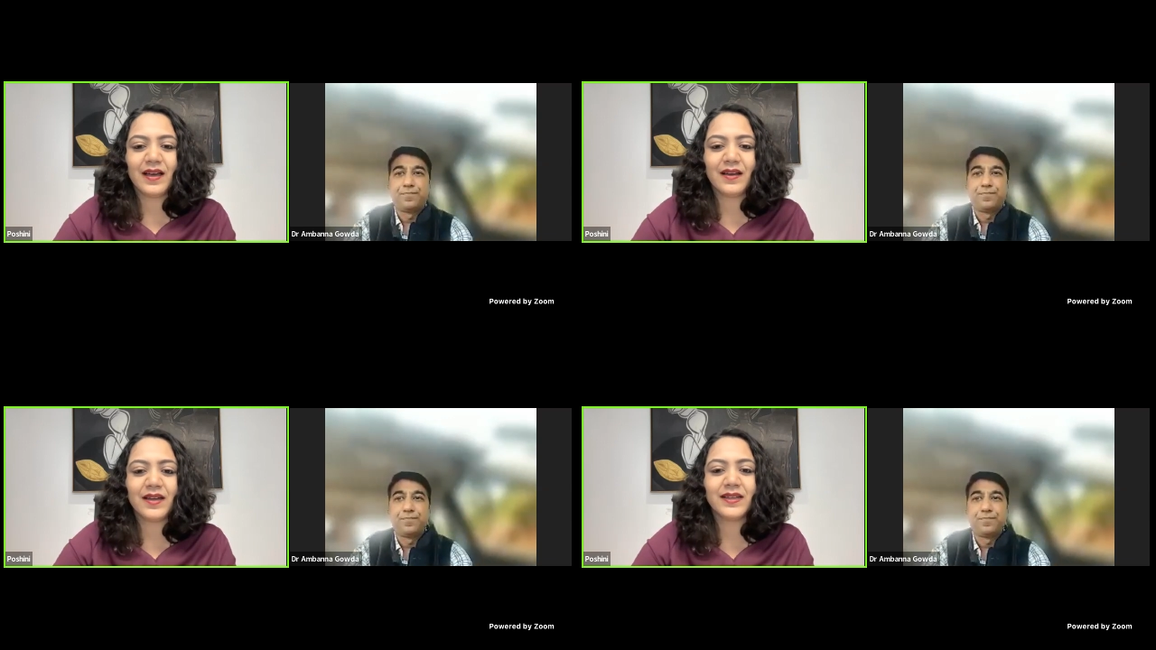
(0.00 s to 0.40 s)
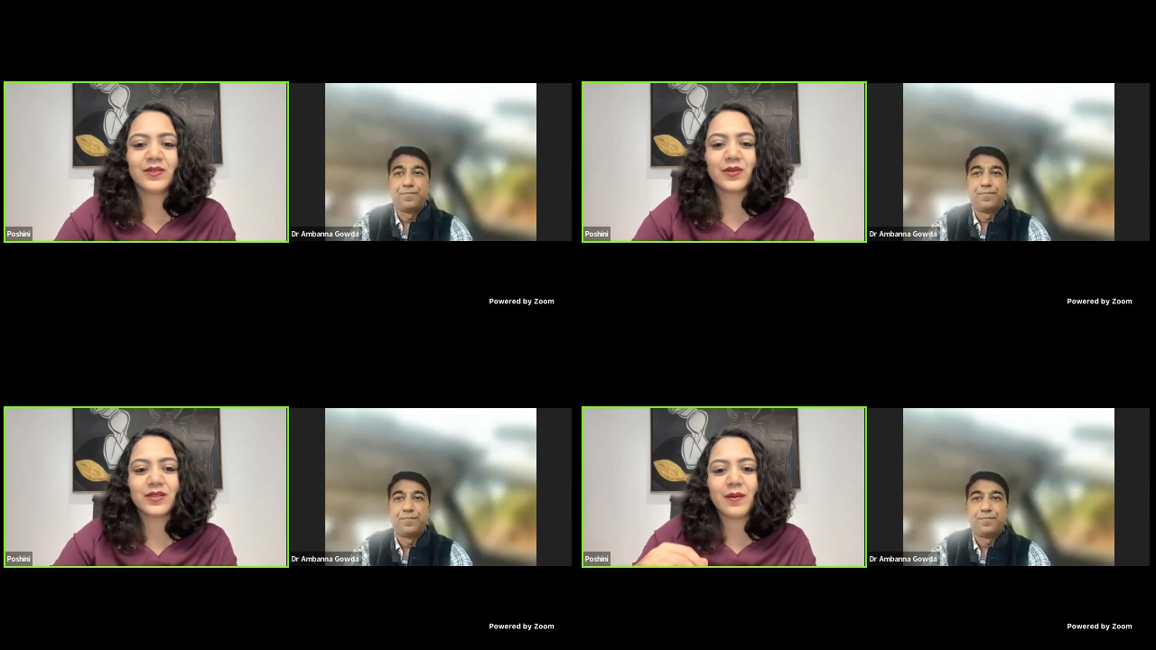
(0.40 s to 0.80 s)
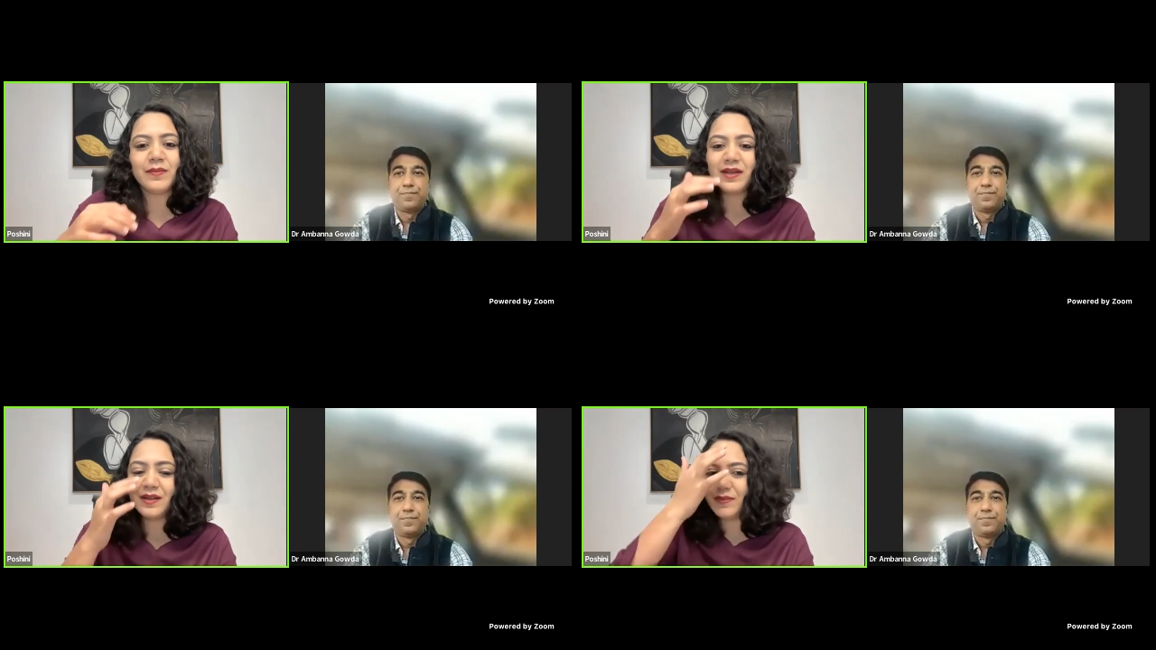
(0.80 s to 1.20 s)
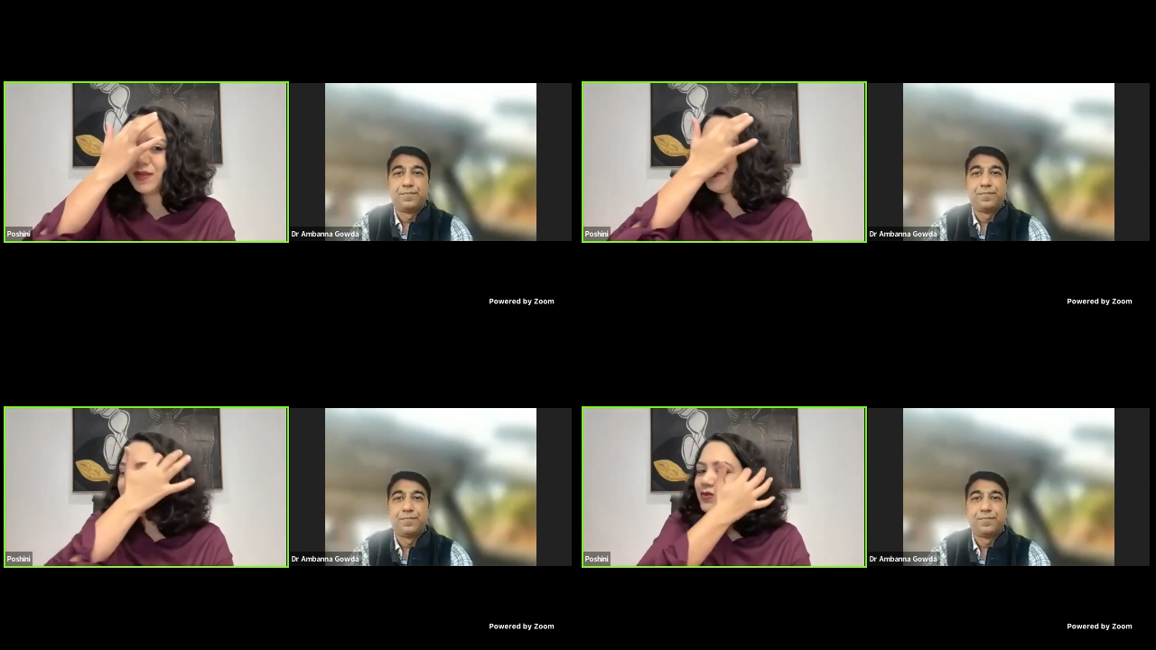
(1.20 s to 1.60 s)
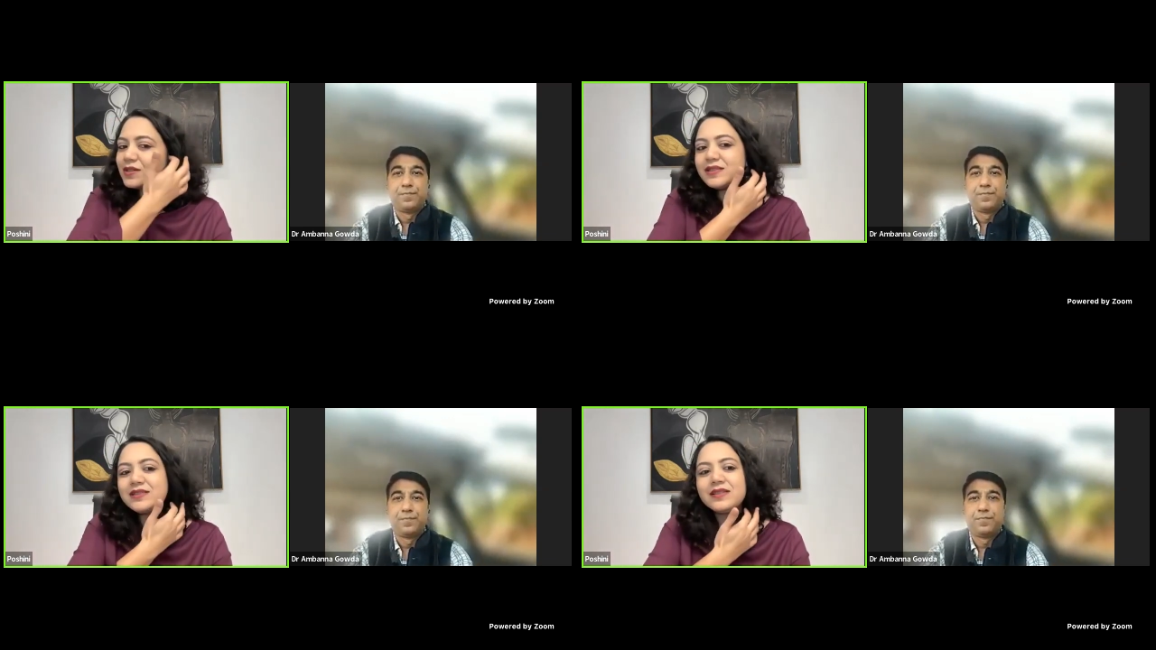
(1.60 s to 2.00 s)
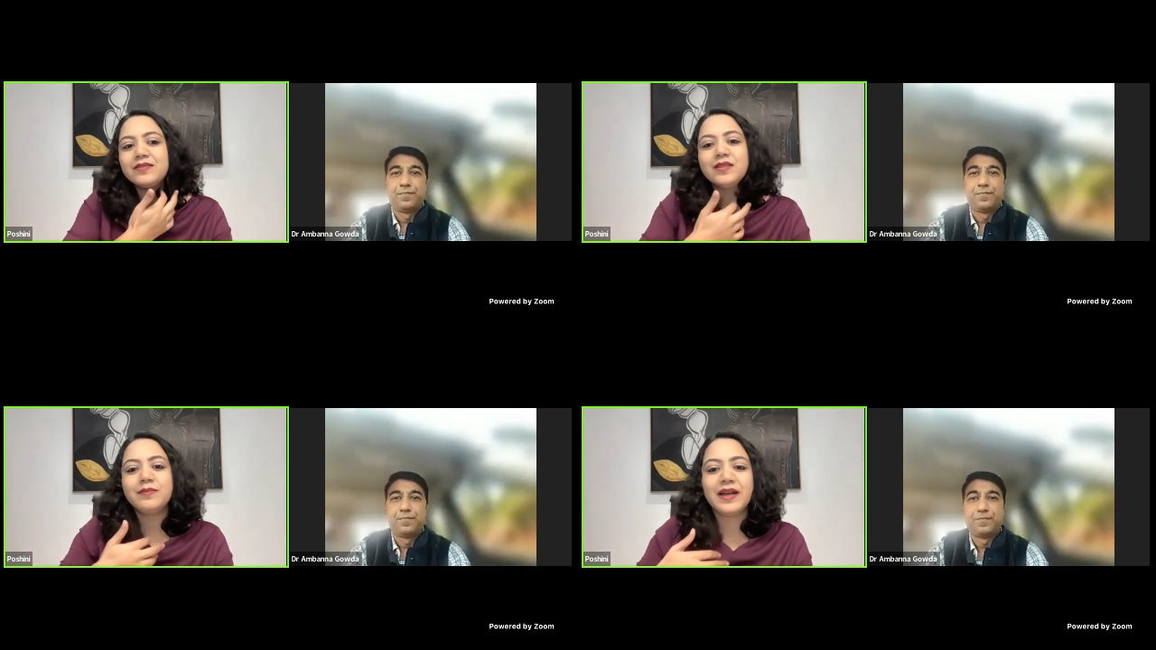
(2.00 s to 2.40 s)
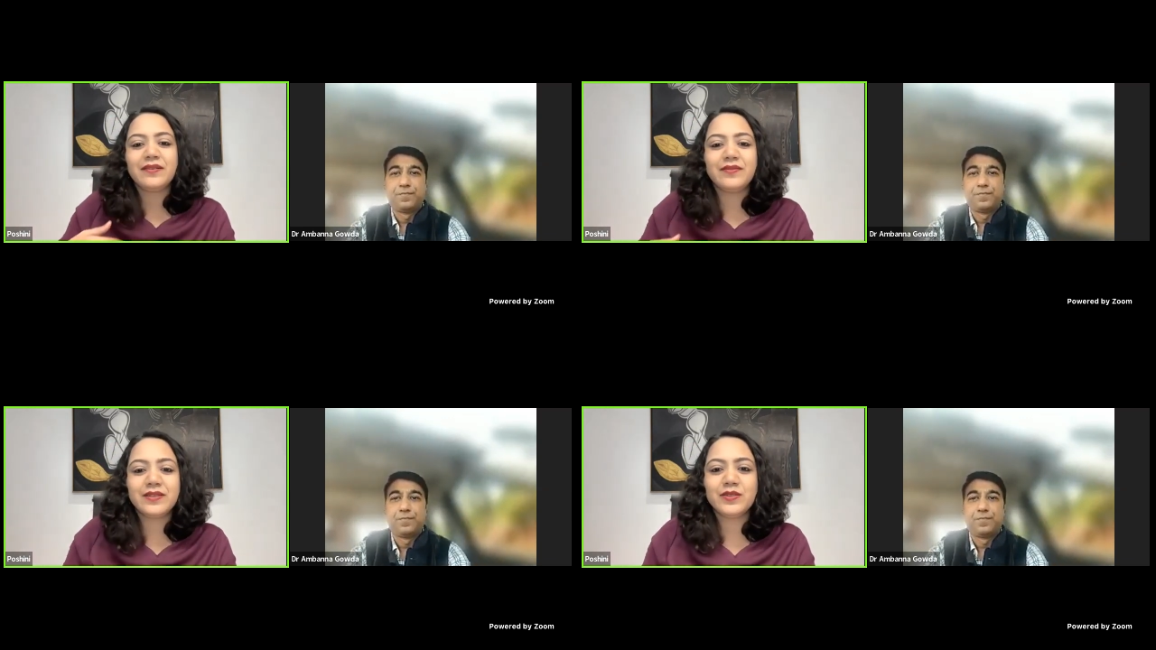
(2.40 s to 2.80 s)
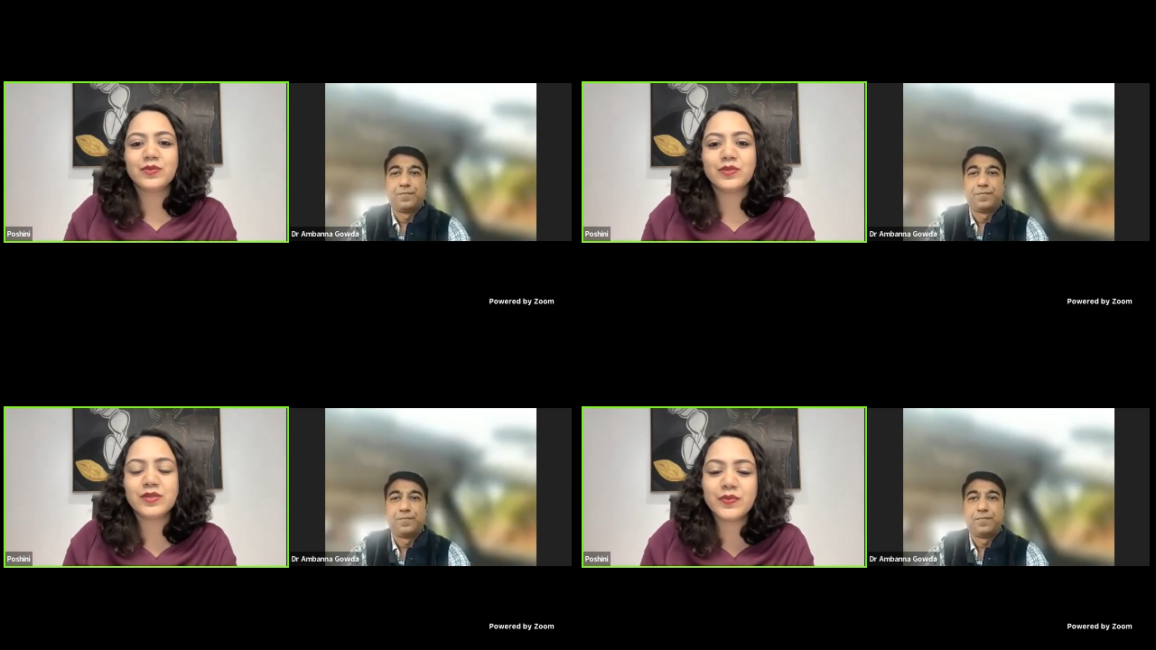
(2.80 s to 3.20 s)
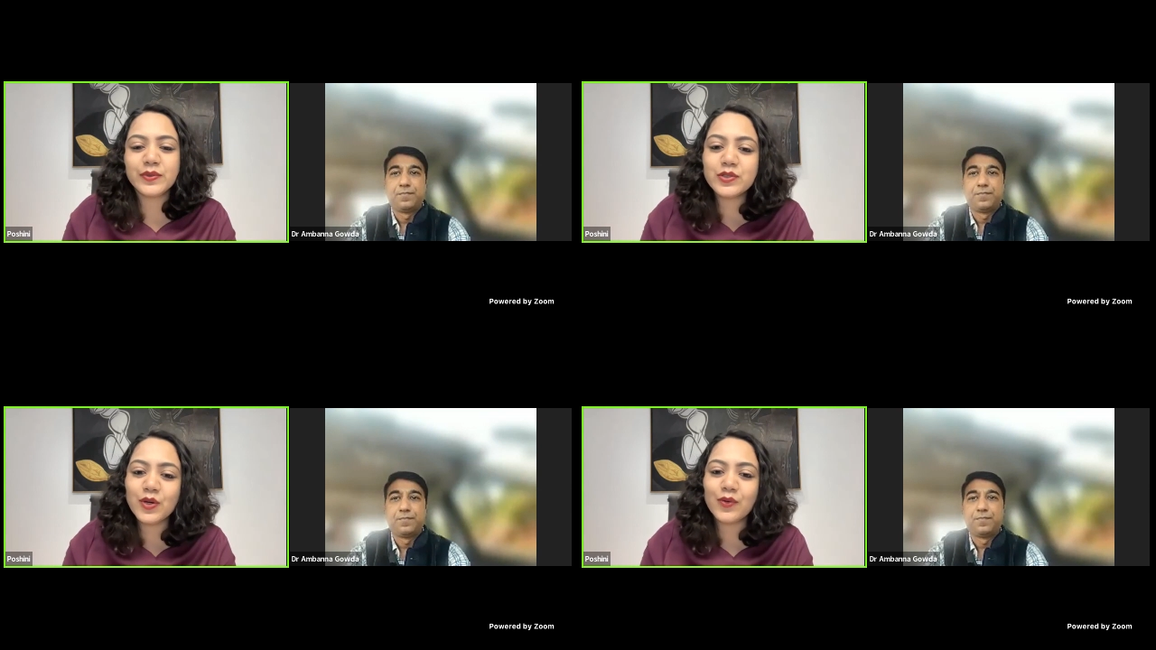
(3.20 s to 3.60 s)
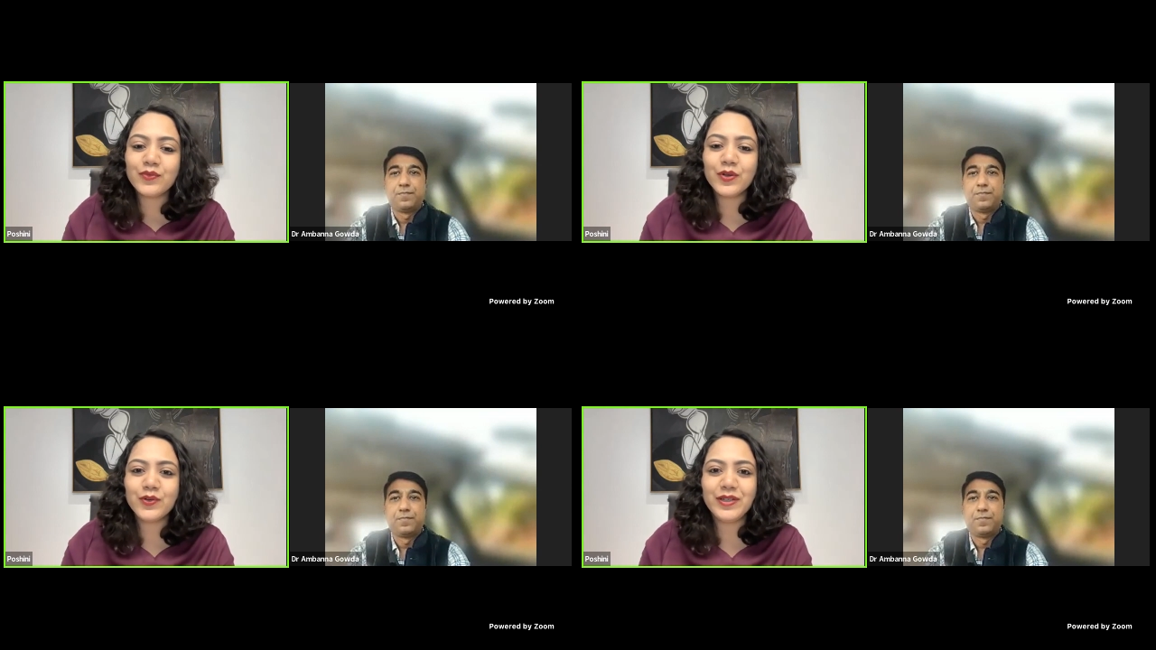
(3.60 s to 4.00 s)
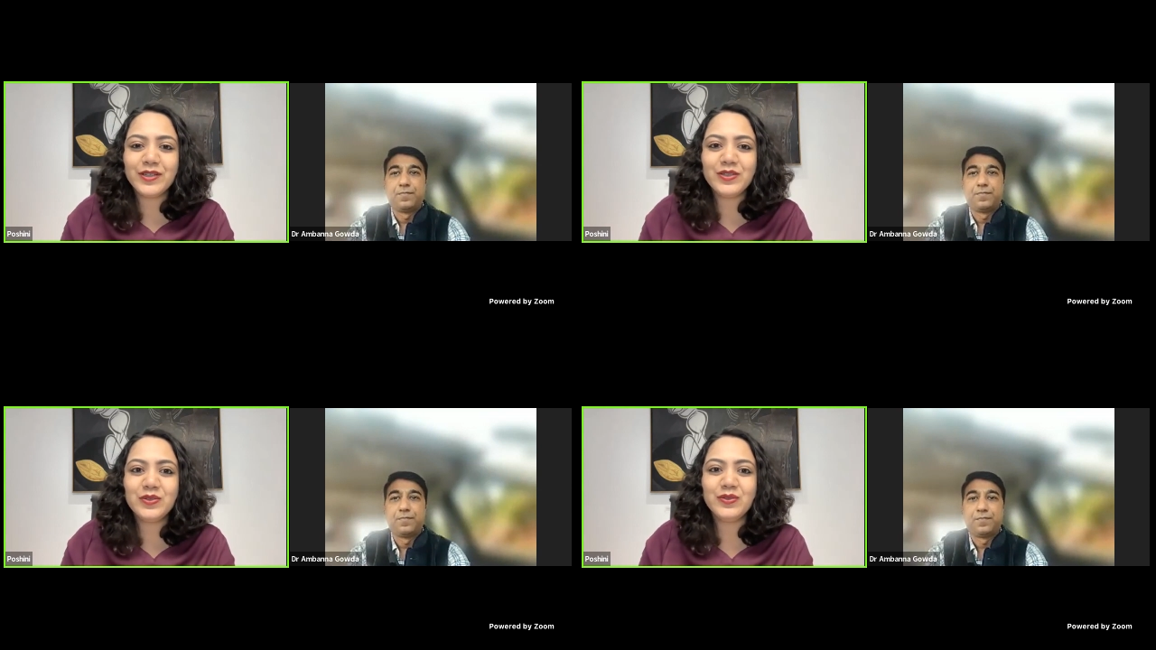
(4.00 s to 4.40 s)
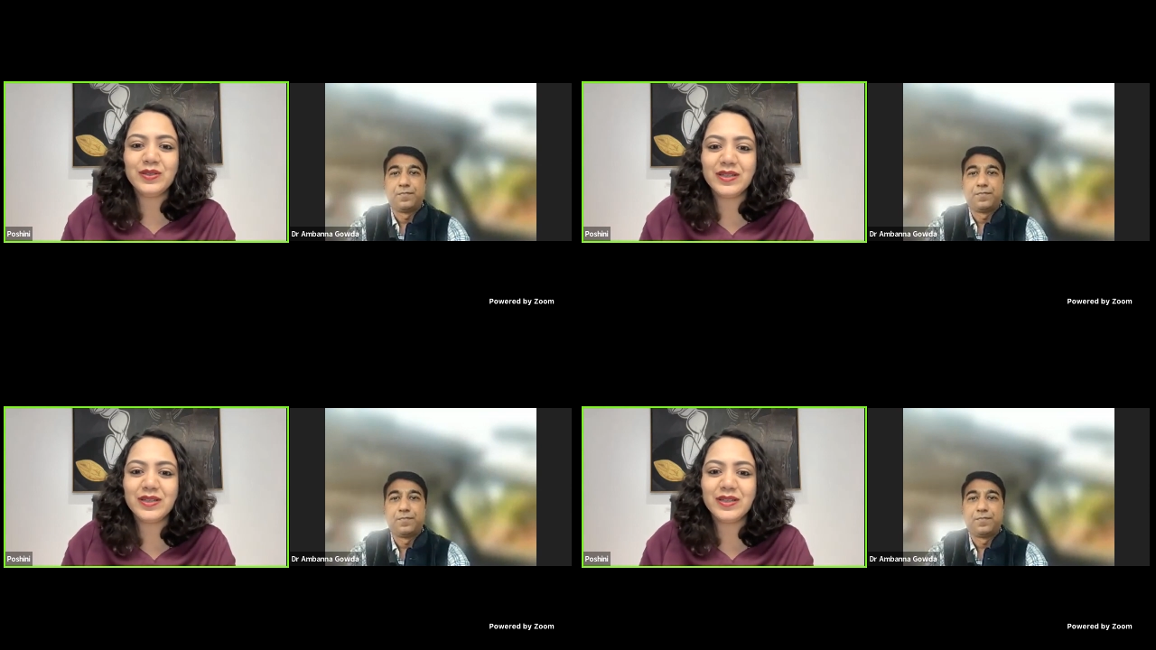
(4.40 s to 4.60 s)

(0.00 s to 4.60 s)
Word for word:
Speaker 1: Uh, and Dr. Ambana, maybe to conserve the bandwidth, you could switch off your video